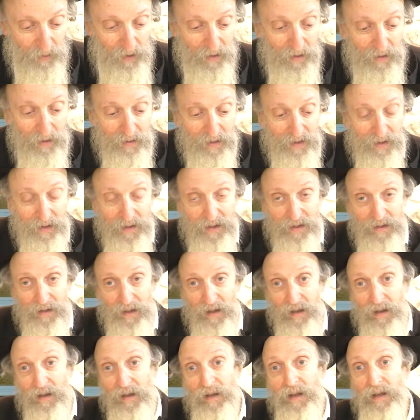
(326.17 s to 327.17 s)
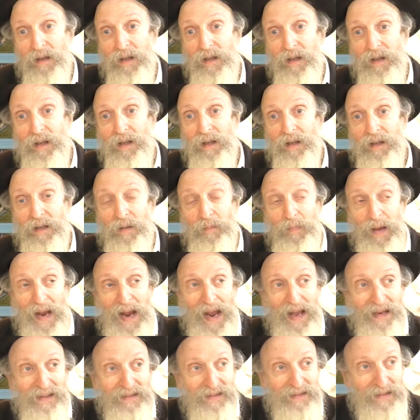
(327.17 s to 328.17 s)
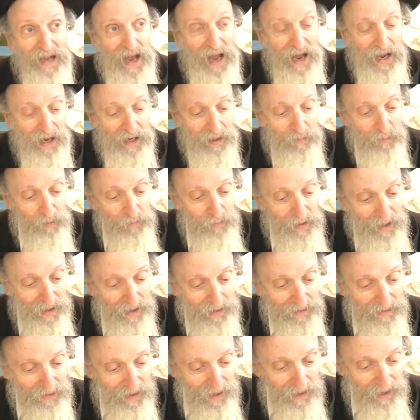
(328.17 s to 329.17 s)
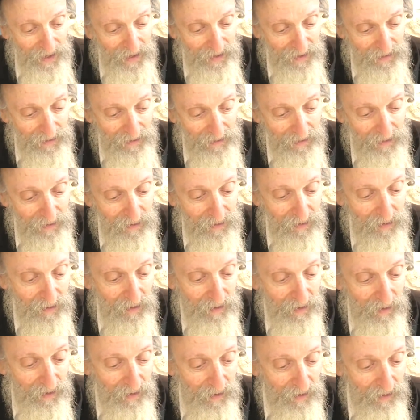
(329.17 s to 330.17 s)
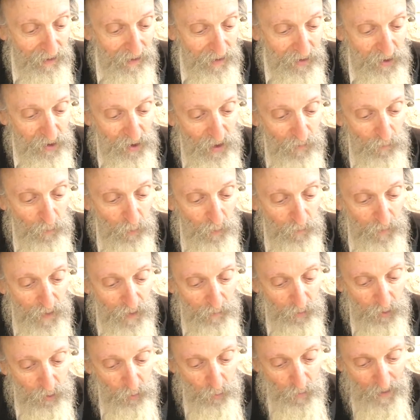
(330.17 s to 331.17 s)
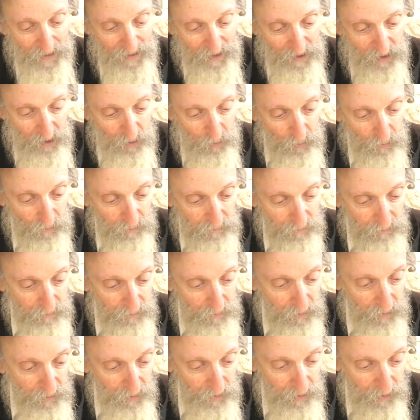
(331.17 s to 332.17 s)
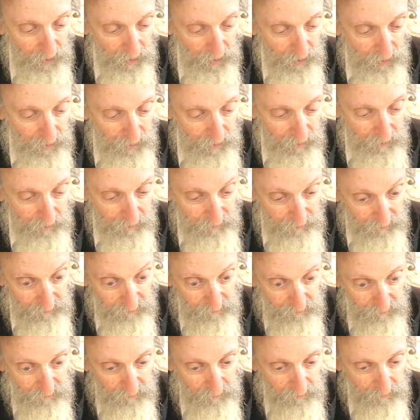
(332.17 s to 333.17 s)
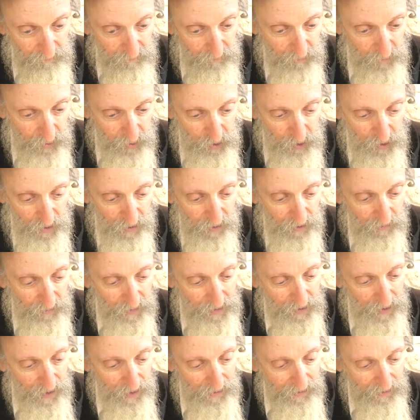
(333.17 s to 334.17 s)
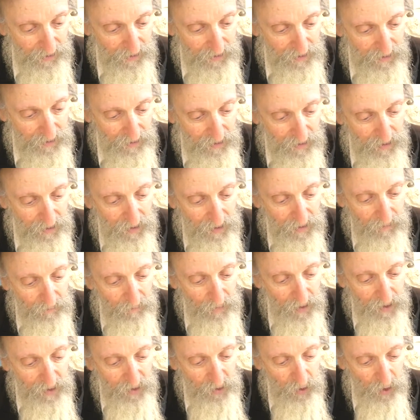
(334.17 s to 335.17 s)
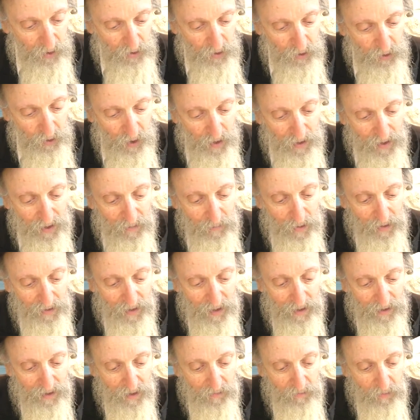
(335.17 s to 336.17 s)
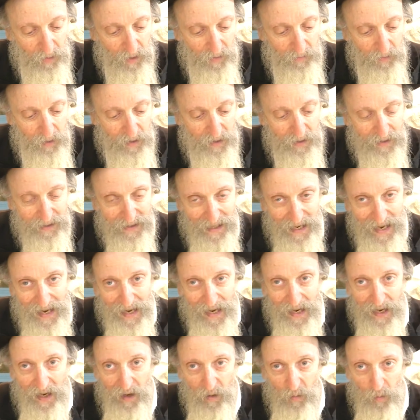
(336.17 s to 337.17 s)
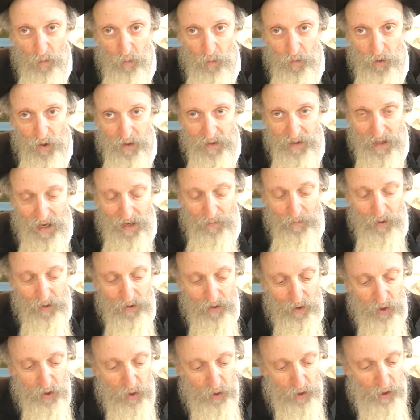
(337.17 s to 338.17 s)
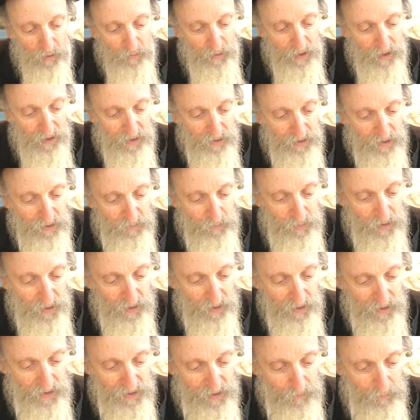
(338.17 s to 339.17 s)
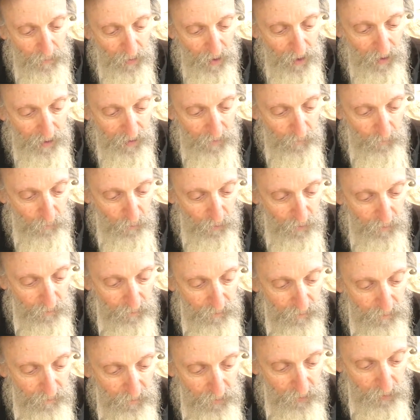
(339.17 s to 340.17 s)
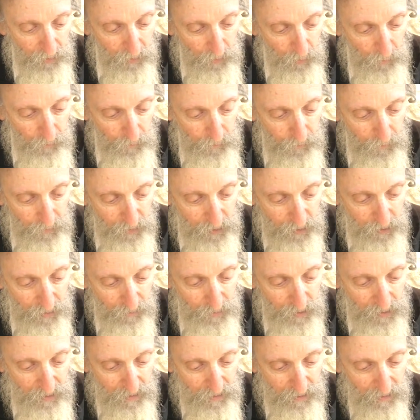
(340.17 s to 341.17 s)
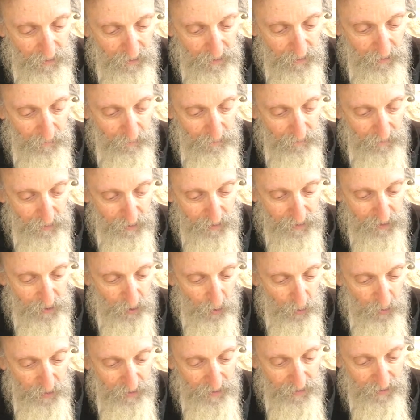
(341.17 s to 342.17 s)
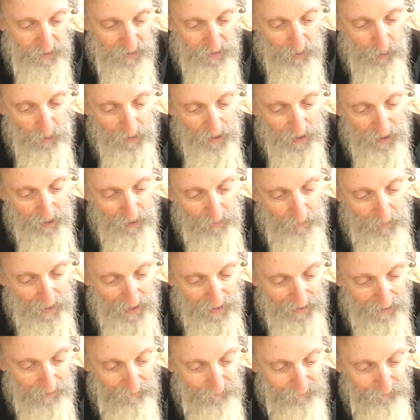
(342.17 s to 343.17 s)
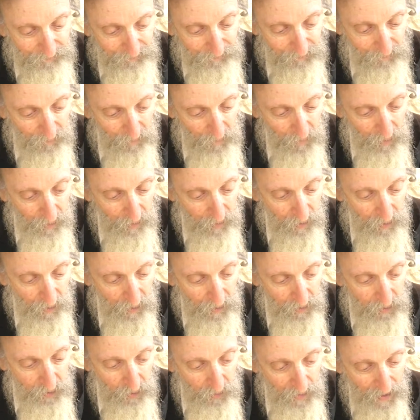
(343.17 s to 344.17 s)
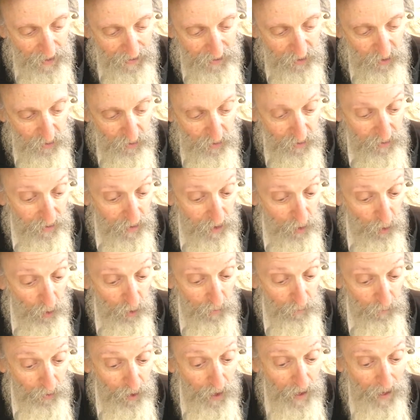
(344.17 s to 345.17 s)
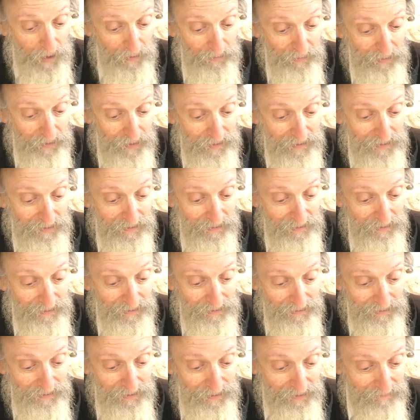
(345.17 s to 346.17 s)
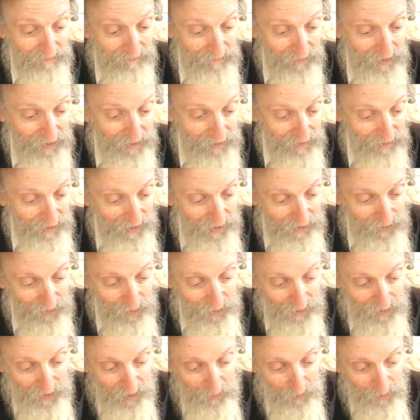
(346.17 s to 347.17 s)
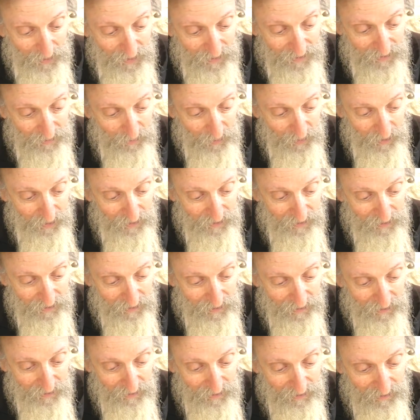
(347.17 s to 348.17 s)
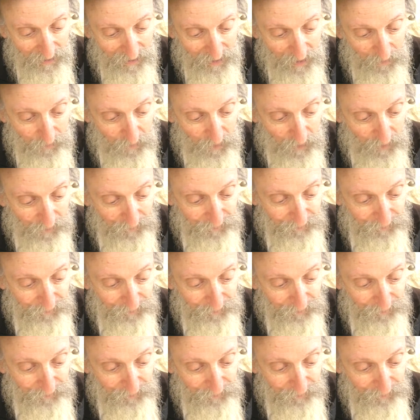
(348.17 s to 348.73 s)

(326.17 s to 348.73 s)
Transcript: And this, in a bad time, a bad day, Hashem will be able to rescue the Shekhinah in this context. But it's also talking about the idea of the day, the time that the neshama is departing from the guf. The soul is going out of the body. So that's called a Yom Ra. That's the actual day when it's nifter.